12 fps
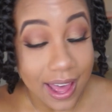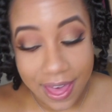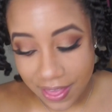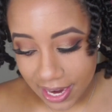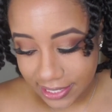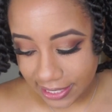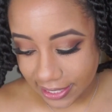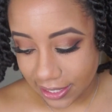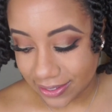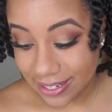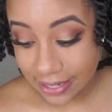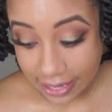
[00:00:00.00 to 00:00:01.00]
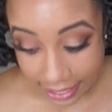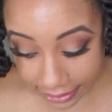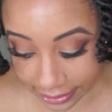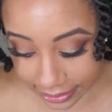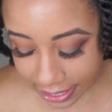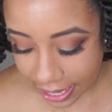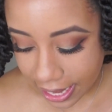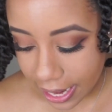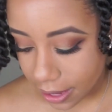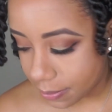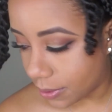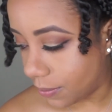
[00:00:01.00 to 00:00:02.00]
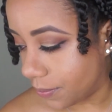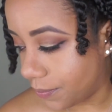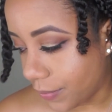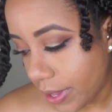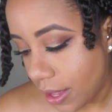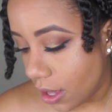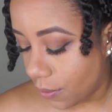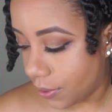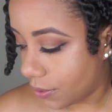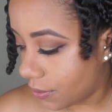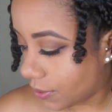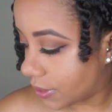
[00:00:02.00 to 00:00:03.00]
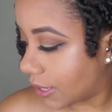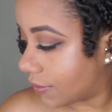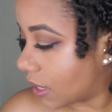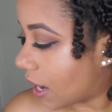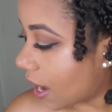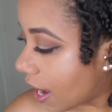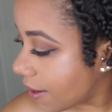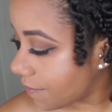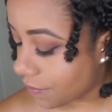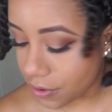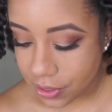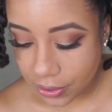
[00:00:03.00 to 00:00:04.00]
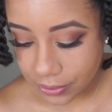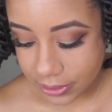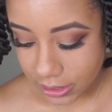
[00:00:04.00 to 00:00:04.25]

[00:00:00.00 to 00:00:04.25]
and then I take it out the next day, but we don't always have time for those